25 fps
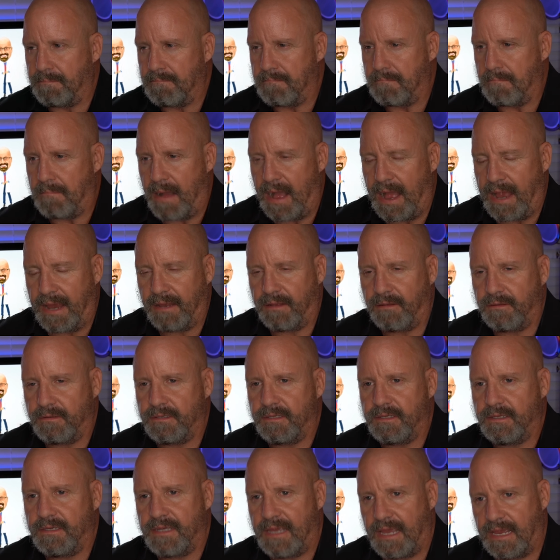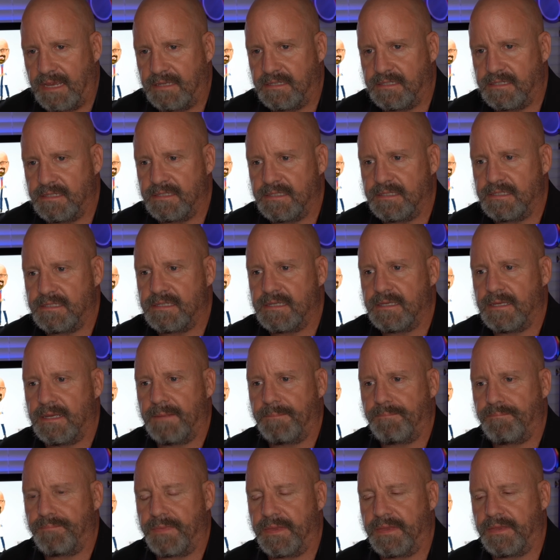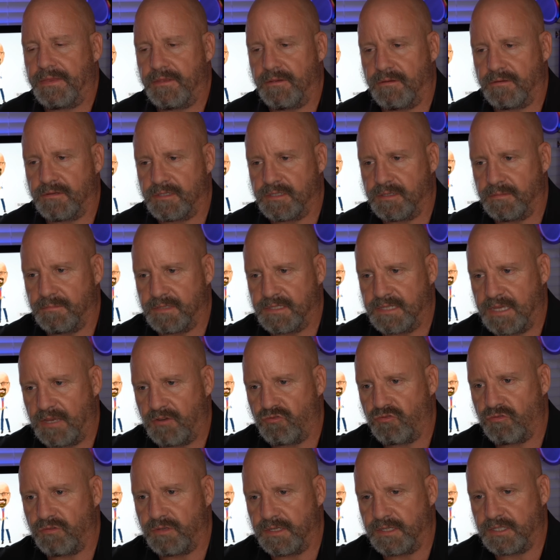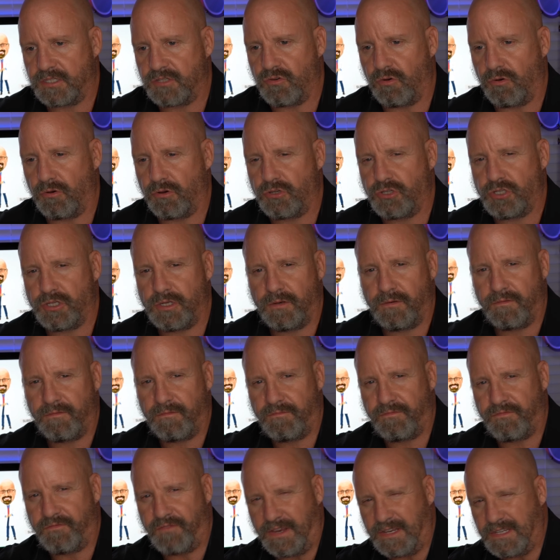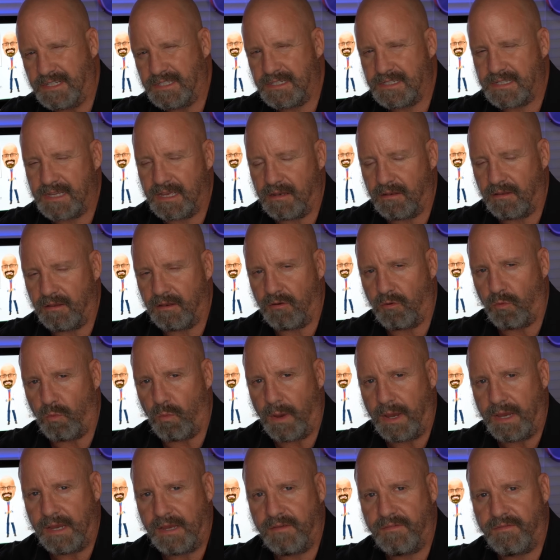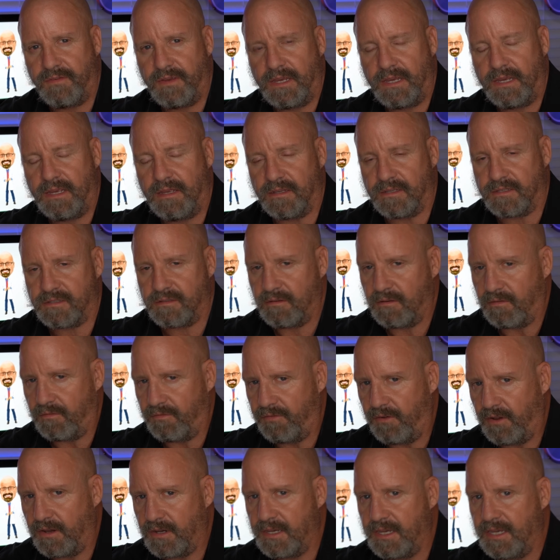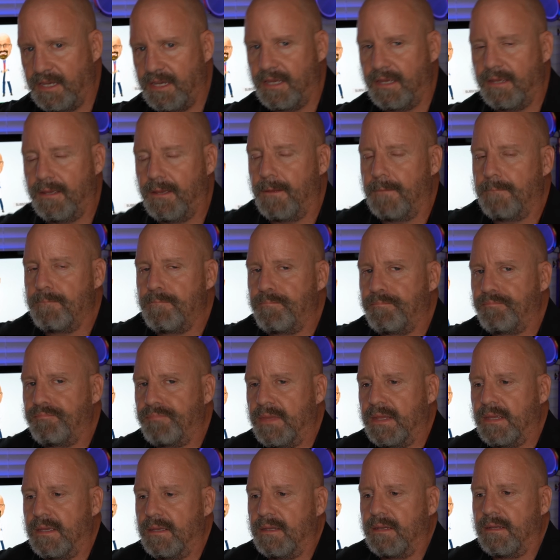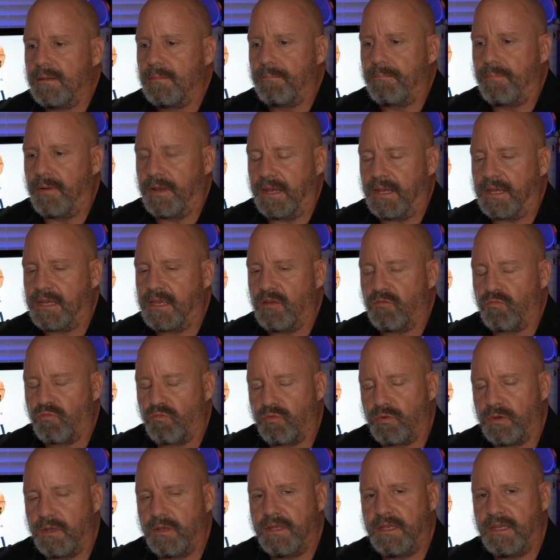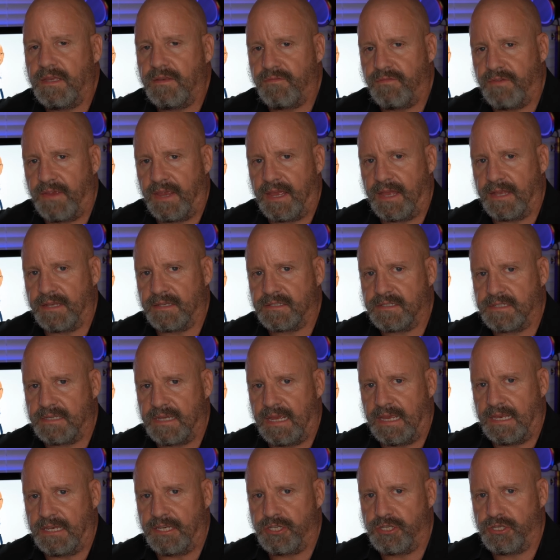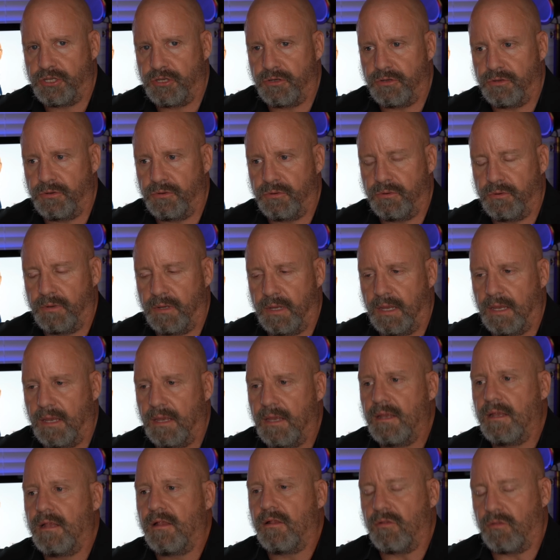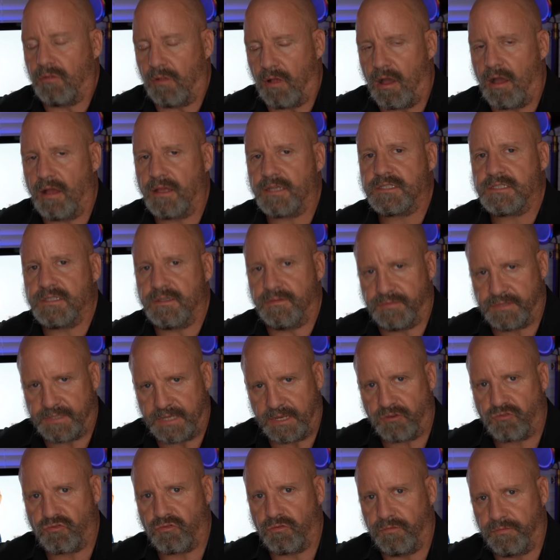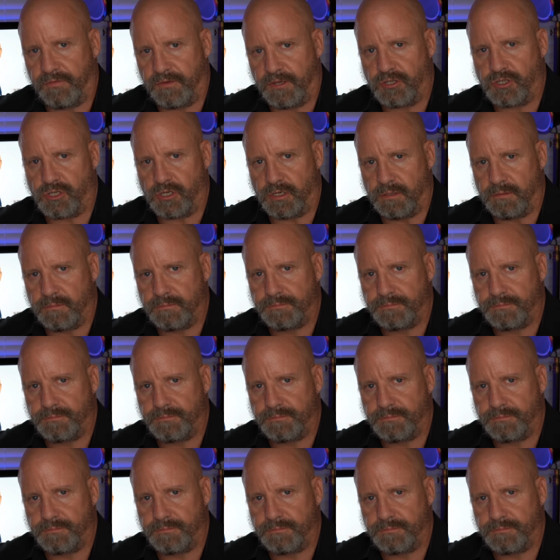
mild cases, there's some central distortion, faces get a little wavy, it's a little funky, but it can really advance into loss of central vision.